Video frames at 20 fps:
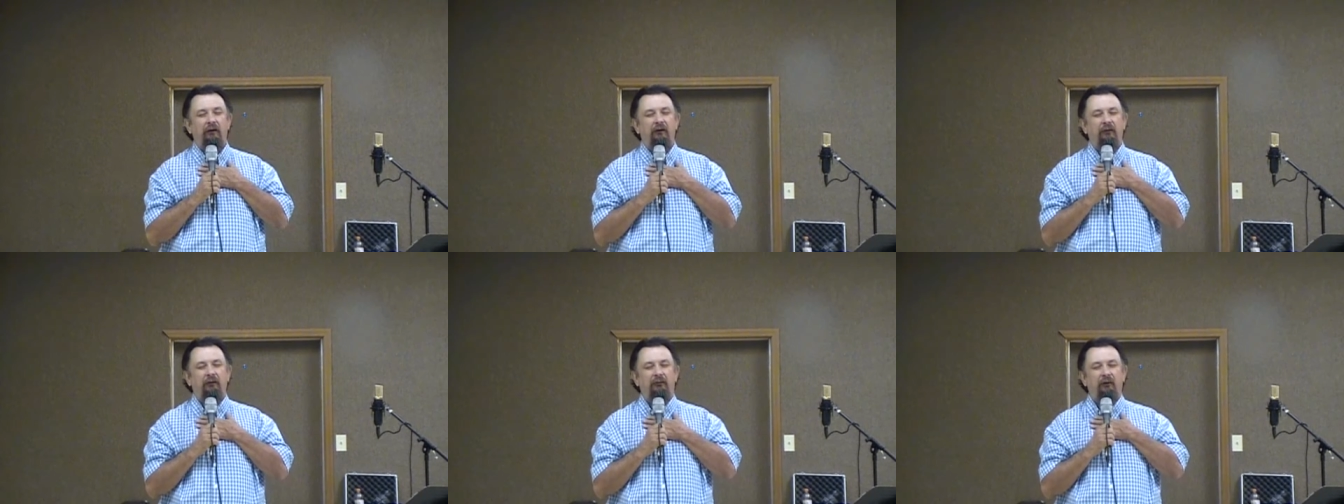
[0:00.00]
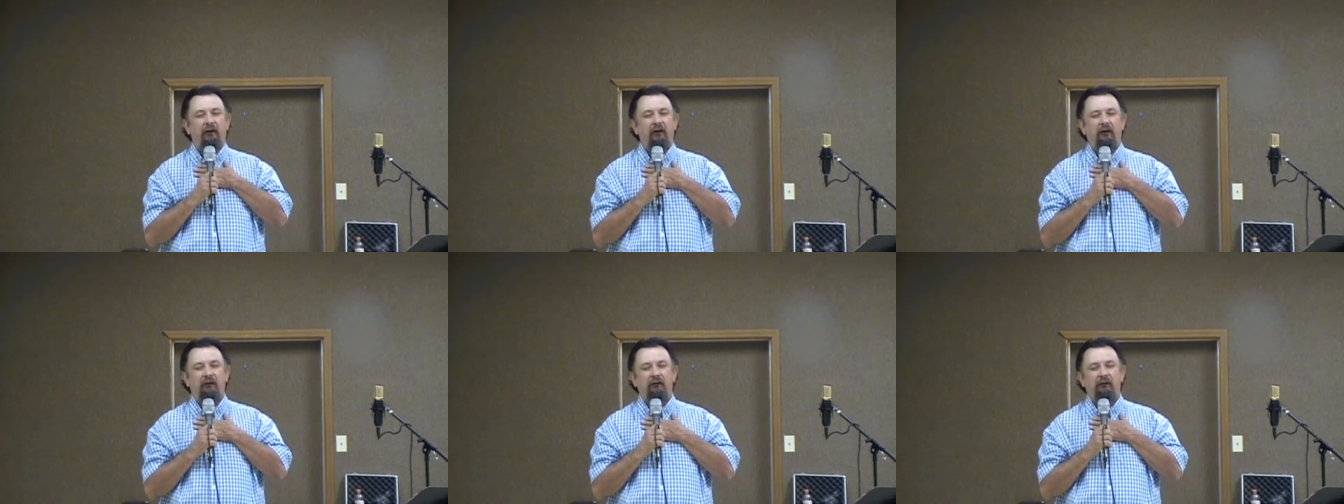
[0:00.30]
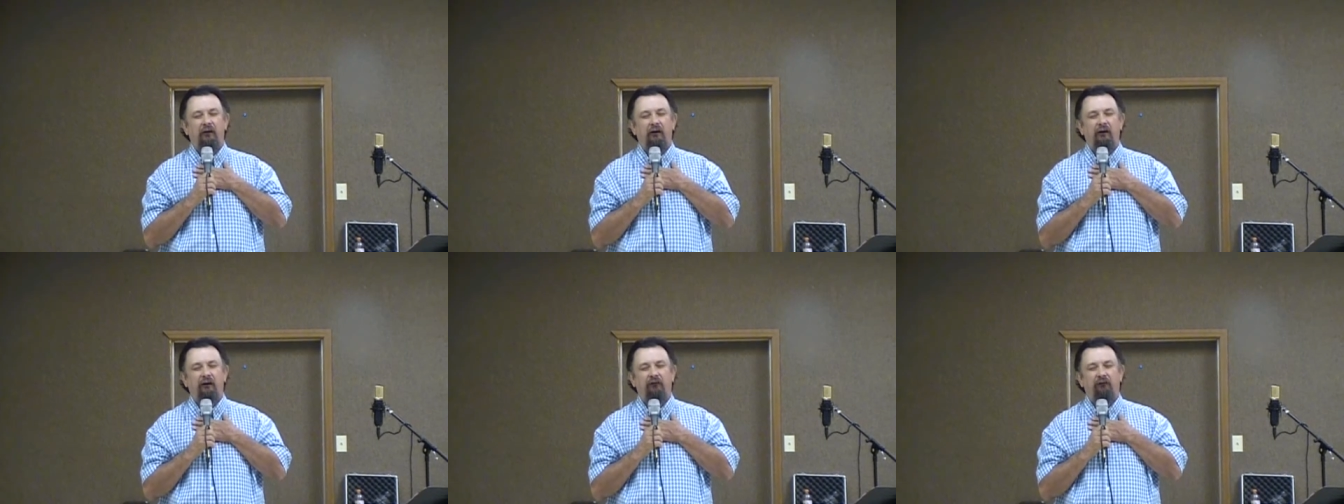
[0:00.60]
anything
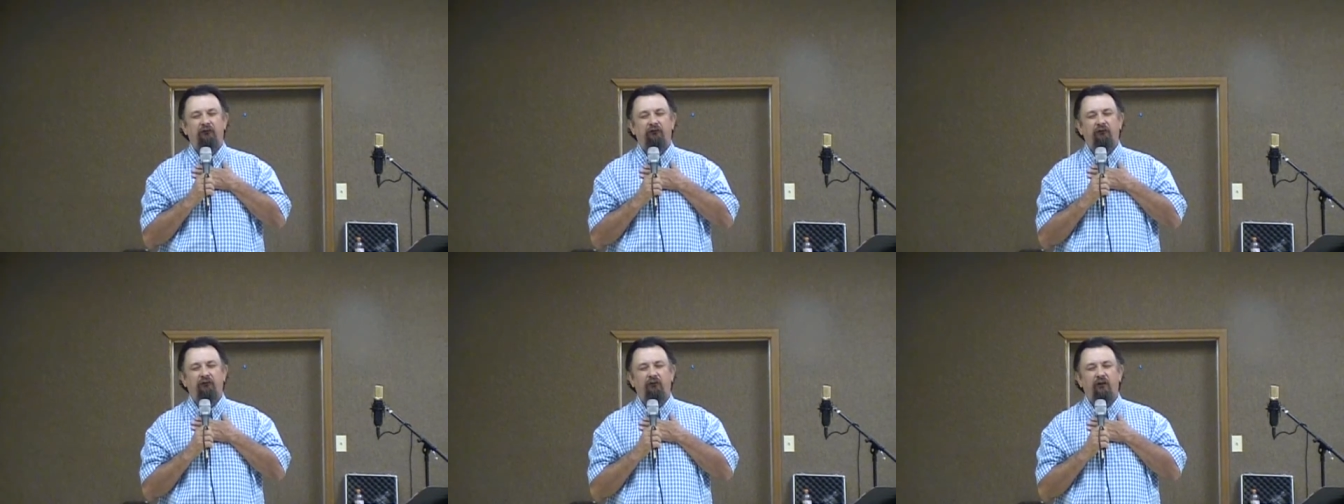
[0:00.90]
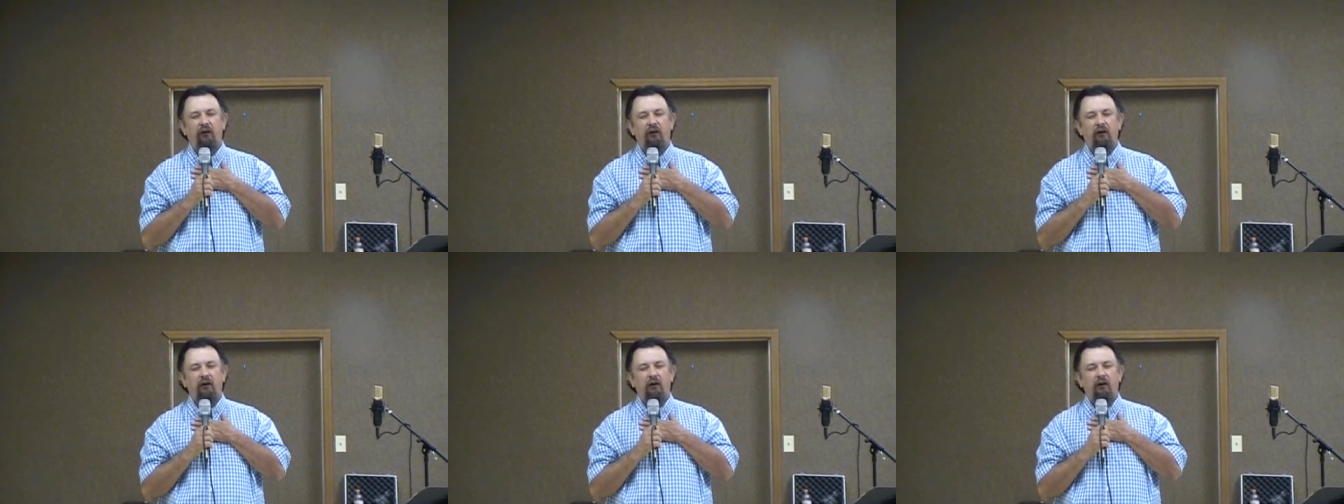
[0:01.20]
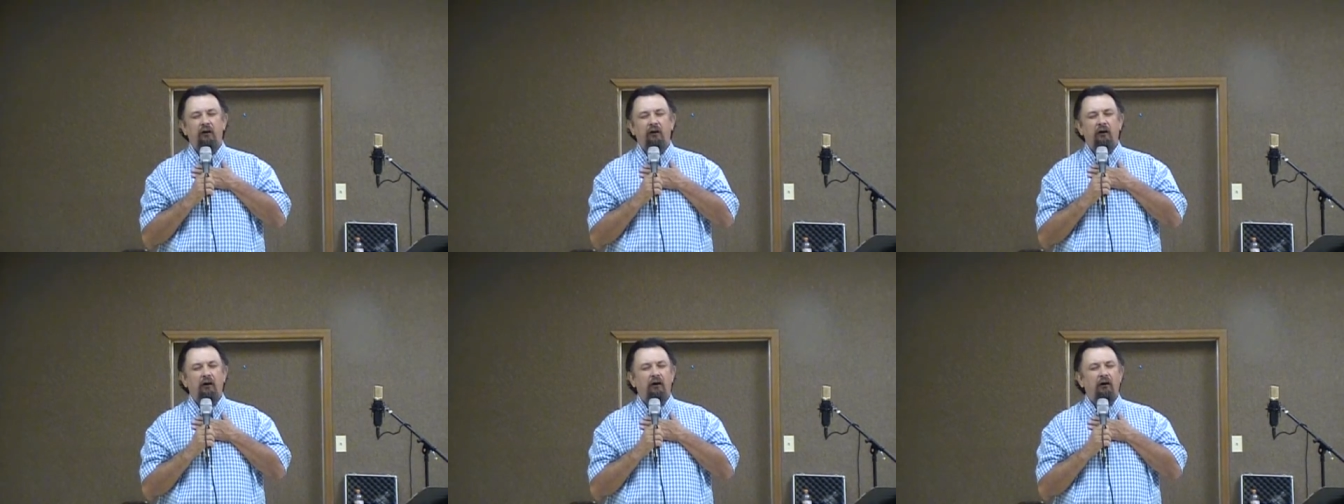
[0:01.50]
that is
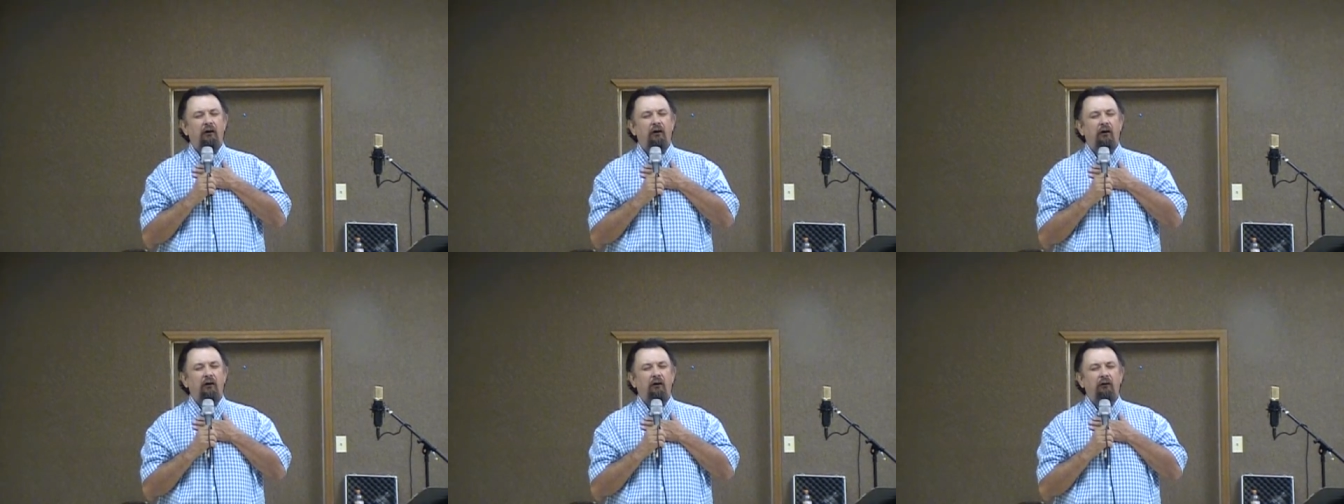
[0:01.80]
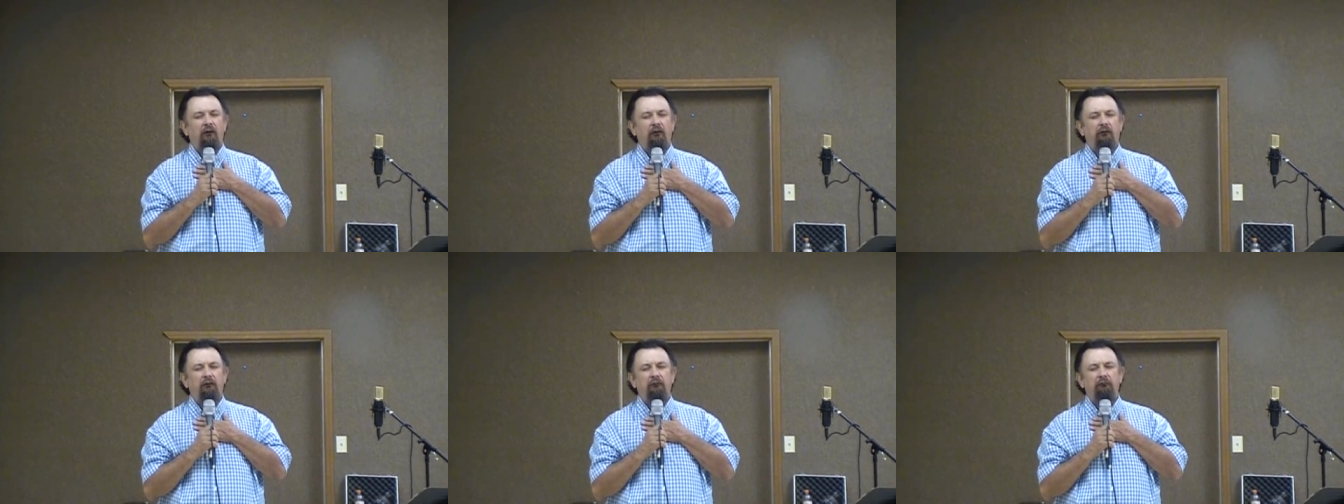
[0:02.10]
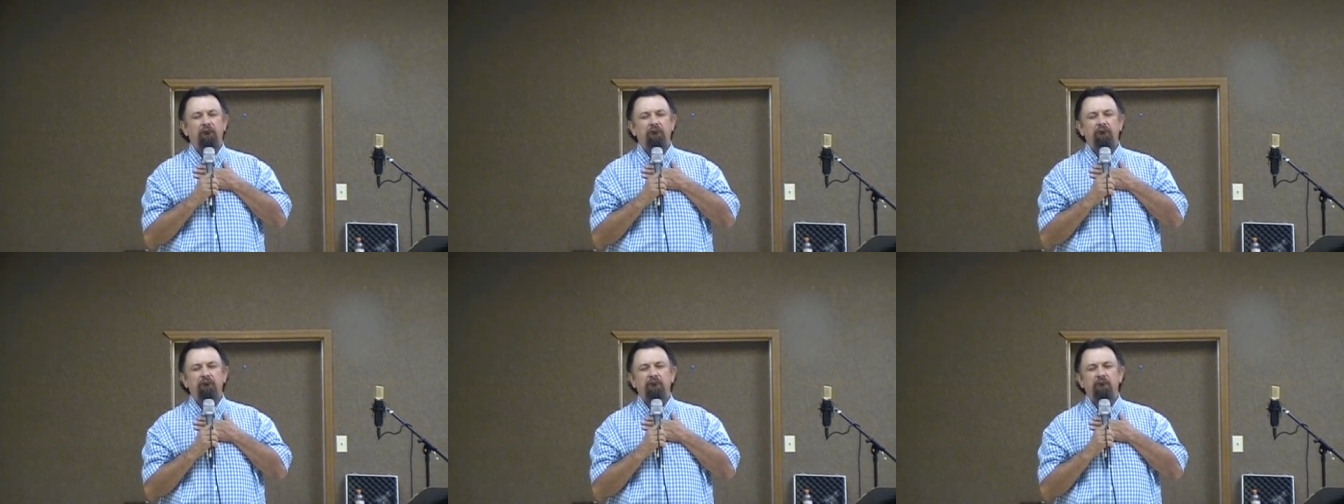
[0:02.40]
uh,
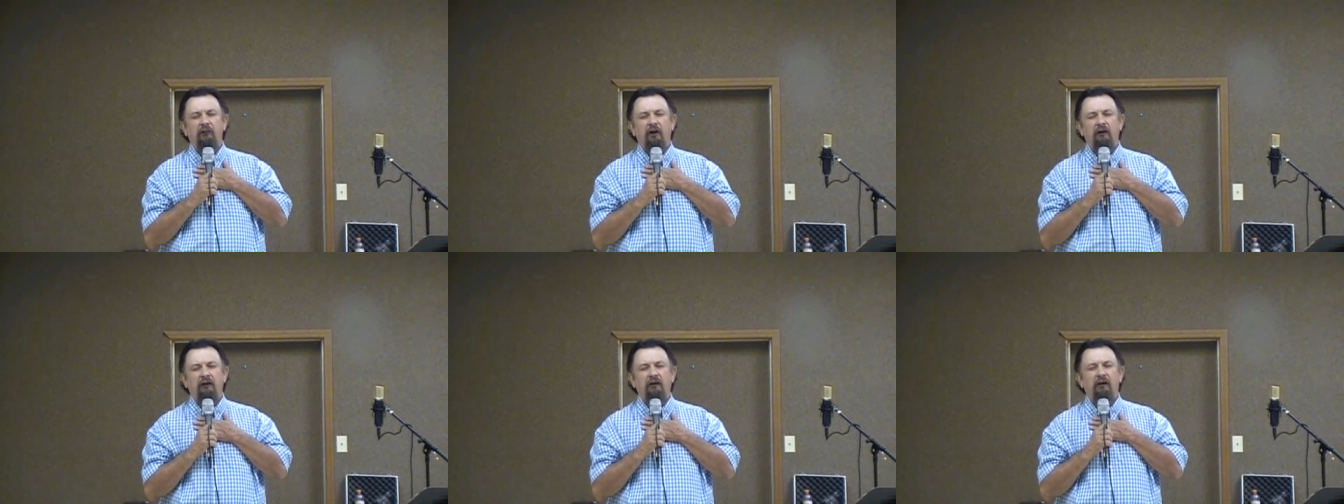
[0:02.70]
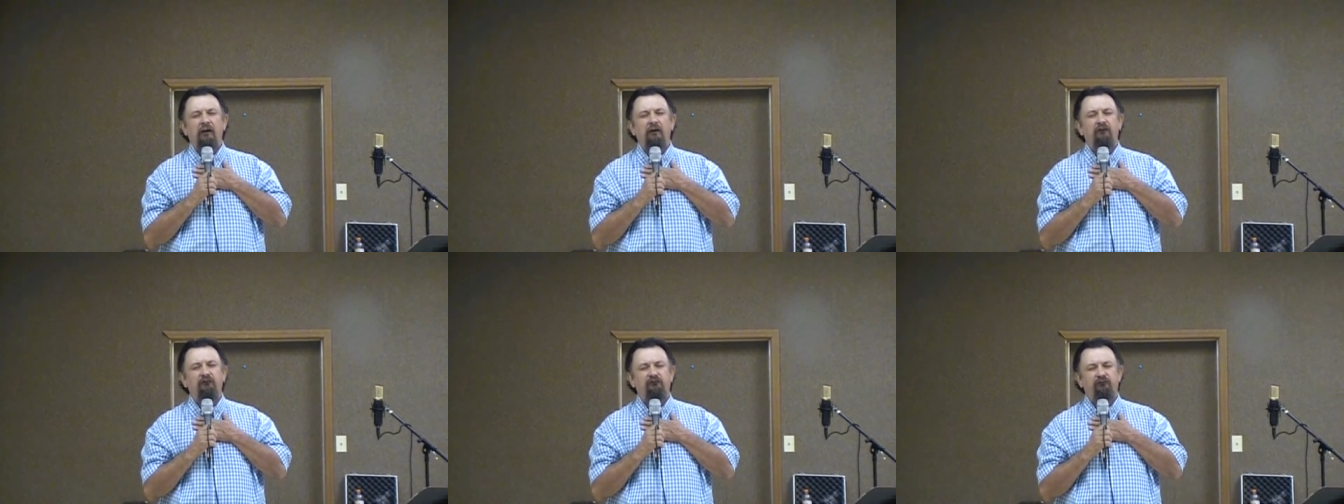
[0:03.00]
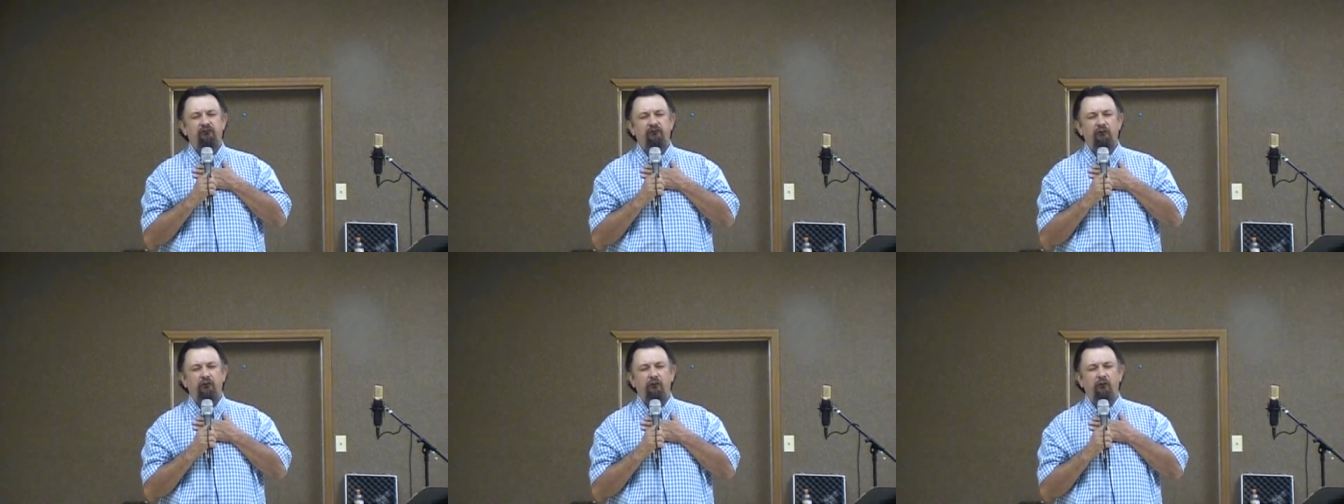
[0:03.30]

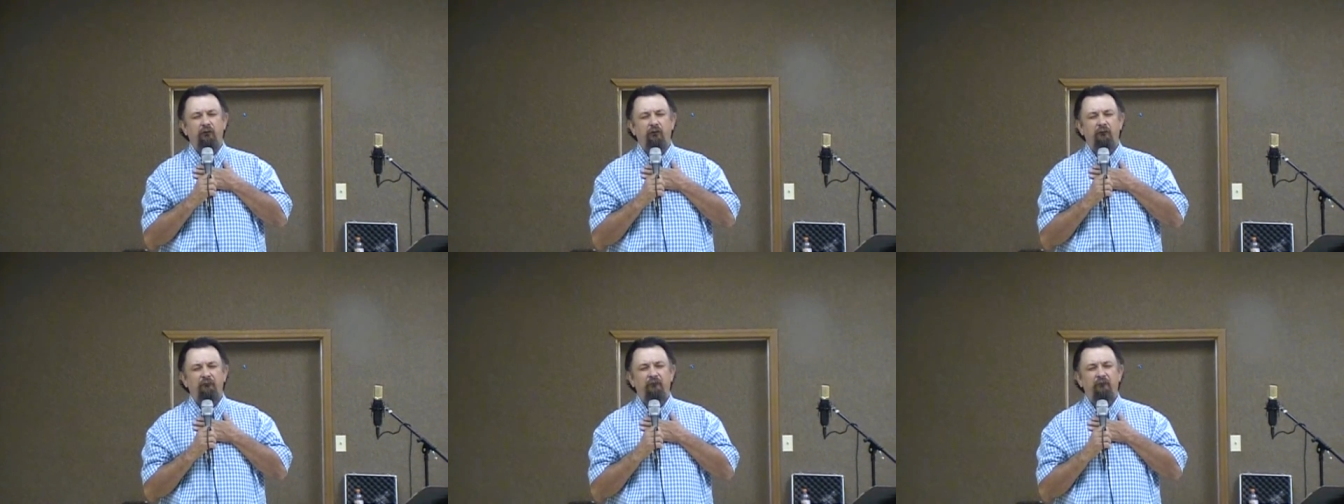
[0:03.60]
against you.